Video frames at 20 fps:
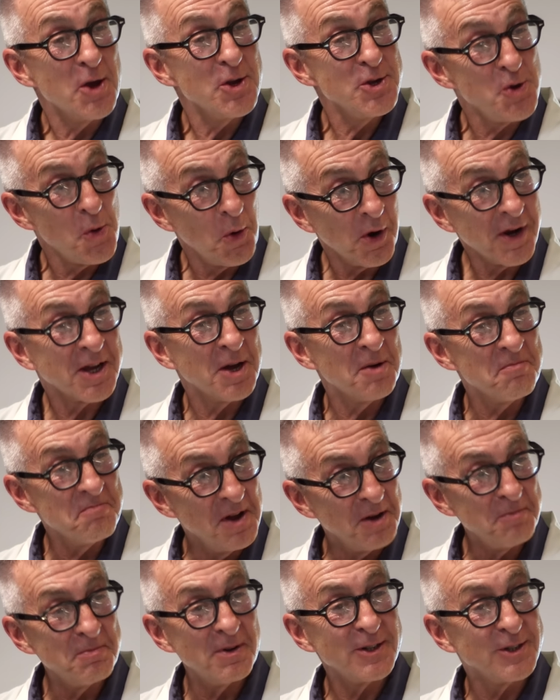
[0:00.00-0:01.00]
Your
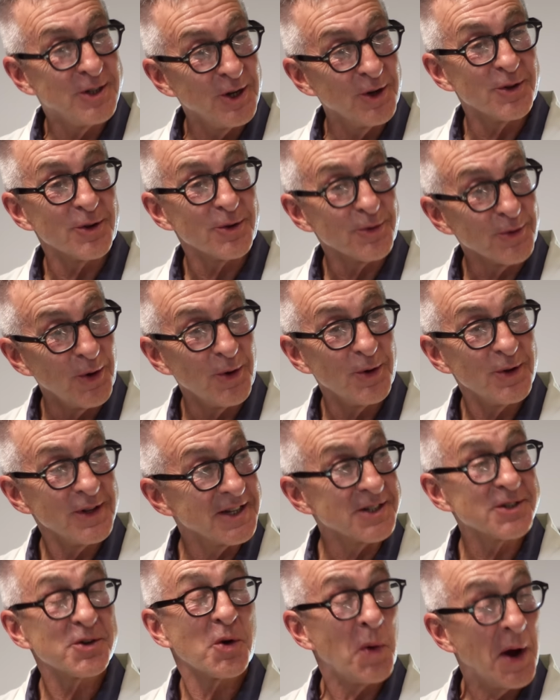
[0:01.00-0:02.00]
commitment to the role
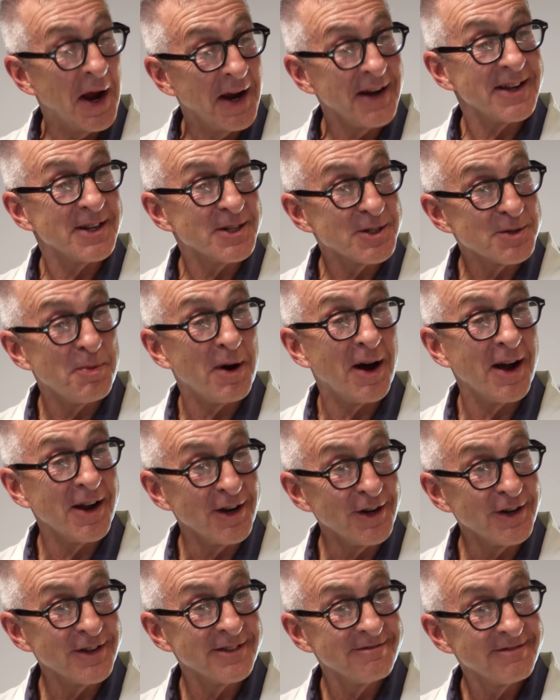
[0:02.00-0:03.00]
is quite
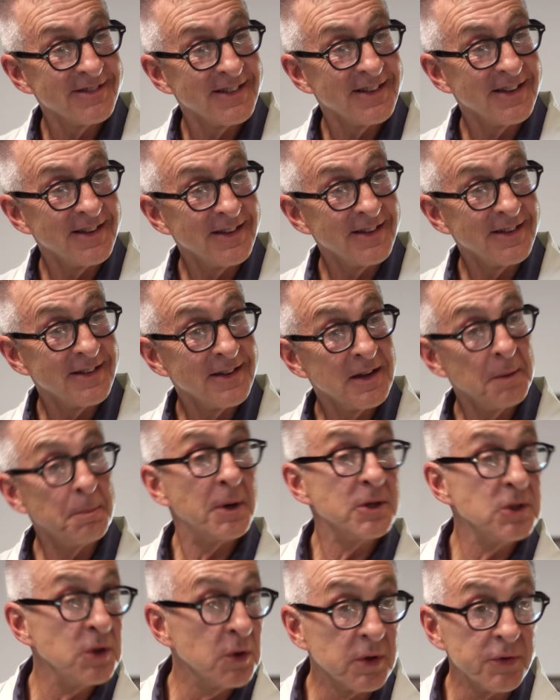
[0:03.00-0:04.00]
inspired, but you